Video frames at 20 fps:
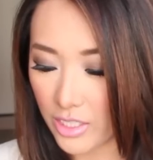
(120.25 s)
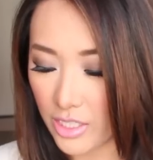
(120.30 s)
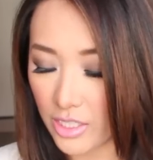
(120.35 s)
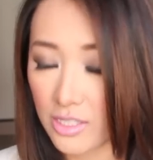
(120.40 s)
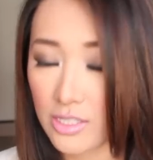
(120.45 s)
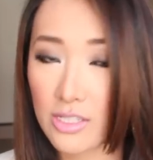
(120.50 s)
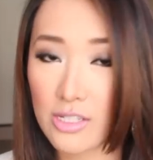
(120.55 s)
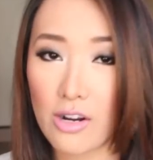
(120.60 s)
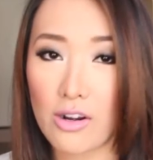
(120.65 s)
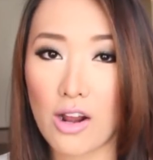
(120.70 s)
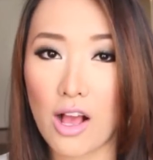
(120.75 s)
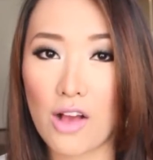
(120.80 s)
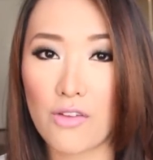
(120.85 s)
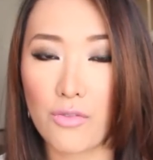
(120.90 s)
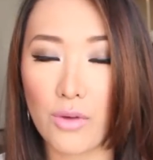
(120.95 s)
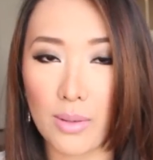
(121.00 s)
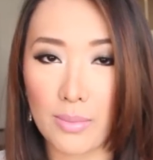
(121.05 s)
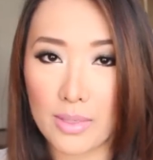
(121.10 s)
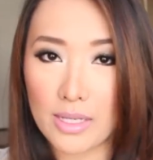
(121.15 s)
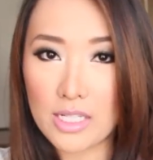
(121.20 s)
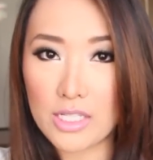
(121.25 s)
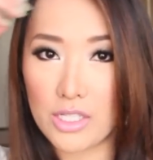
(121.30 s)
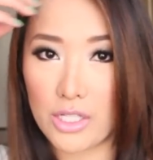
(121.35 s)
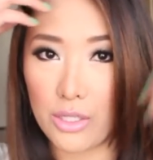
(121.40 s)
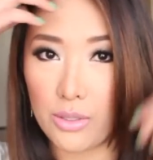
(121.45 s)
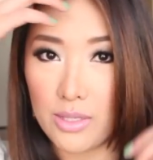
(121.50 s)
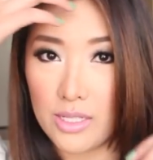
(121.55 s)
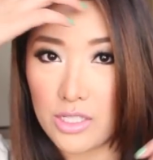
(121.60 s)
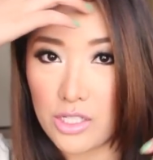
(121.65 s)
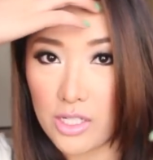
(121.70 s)
Just start off, what I'm going to
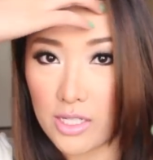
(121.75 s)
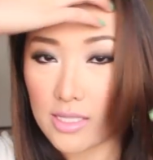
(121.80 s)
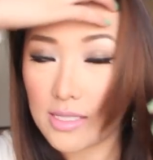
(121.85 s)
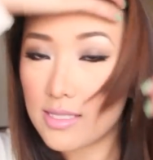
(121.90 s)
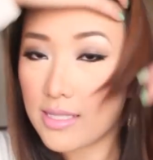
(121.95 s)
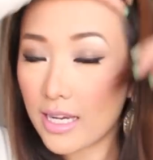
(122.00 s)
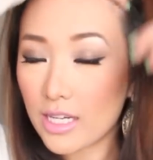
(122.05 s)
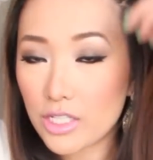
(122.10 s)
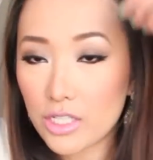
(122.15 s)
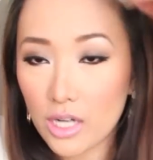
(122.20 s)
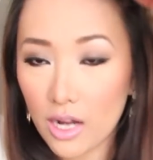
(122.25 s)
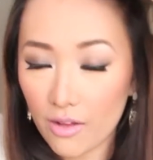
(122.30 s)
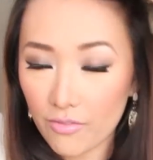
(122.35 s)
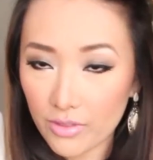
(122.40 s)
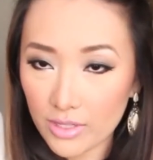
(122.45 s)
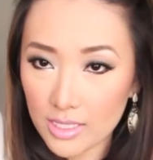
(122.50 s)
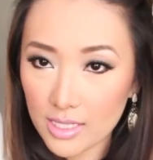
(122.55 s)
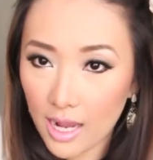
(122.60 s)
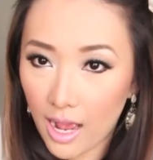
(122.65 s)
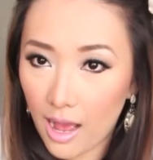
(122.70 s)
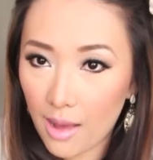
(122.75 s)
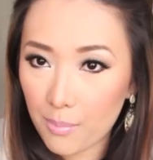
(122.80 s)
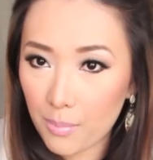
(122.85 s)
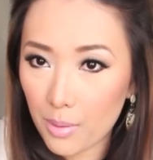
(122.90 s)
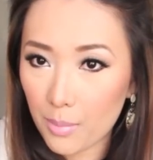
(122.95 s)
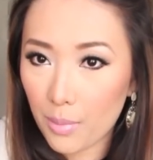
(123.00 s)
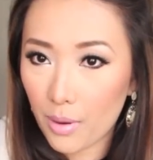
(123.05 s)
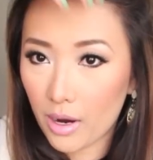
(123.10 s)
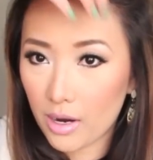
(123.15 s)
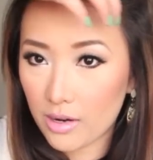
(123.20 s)
do is just section off the
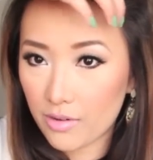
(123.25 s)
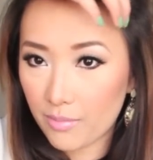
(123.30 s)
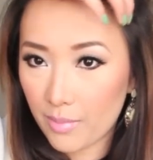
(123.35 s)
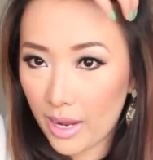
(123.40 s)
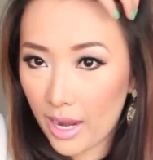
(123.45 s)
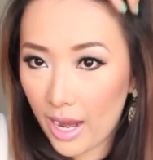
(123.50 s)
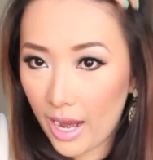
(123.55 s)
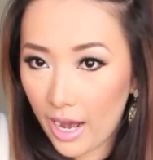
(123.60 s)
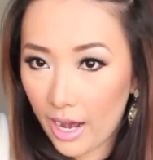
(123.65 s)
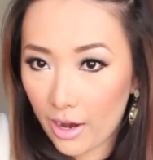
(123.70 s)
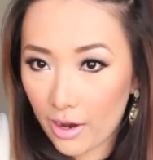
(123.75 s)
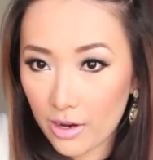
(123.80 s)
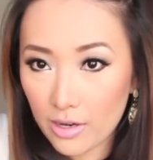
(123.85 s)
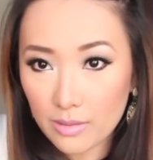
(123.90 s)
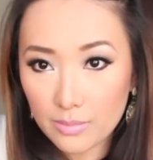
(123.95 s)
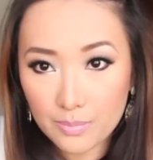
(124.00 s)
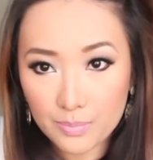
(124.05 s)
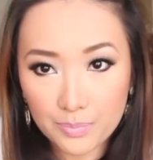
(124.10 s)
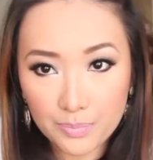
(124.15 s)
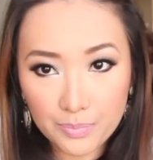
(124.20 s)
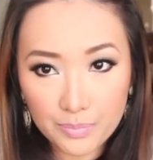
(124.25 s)
top part of my hair.